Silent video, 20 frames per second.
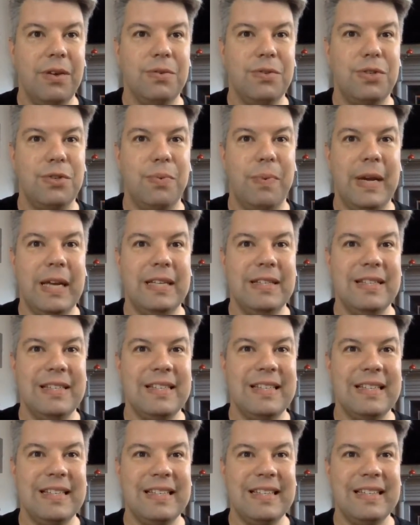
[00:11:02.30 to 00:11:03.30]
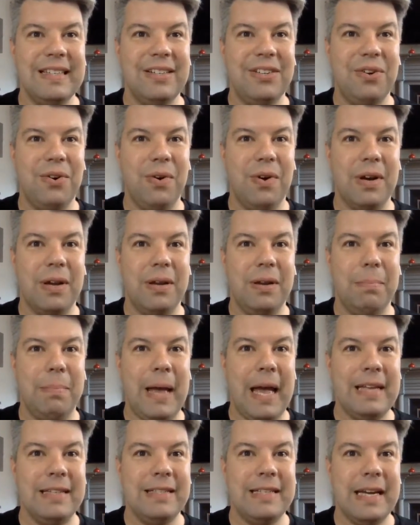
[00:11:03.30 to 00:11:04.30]
twins,
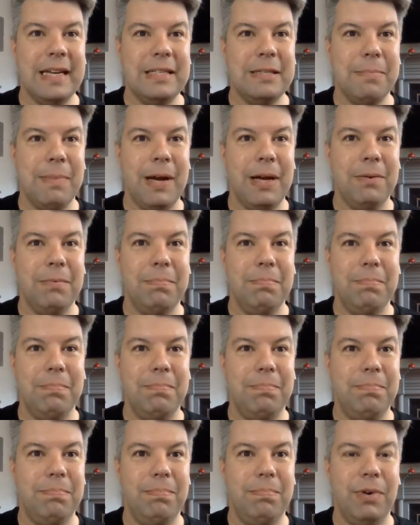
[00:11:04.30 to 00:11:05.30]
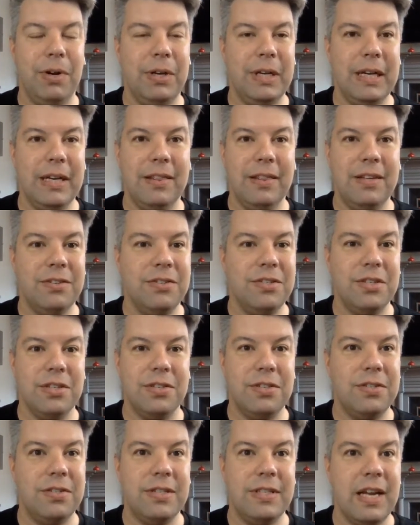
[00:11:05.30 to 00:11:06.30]
Coricopat and Tantomile. Brilliant. There's
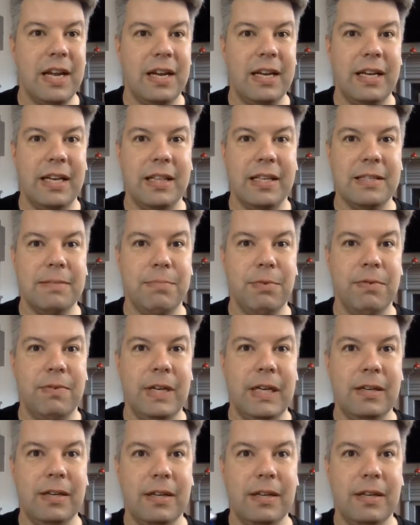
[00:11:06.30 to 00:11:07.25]
just stunning in this movie.